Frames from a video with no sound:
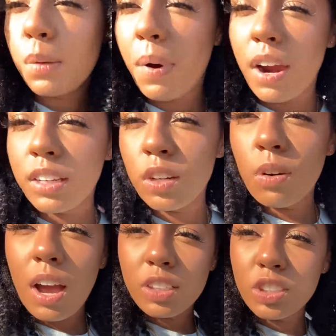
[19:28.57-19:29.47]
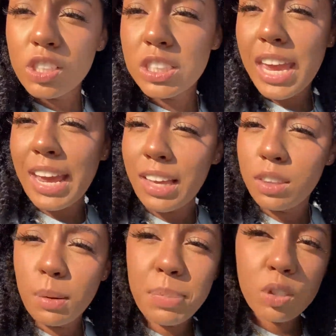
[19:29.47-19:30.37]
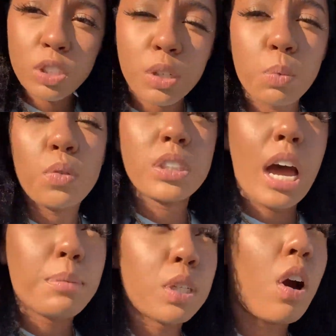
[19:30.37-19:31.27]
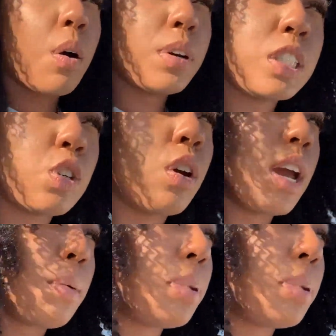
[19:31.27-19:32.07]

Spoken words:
parking garages and the building rooftops are always great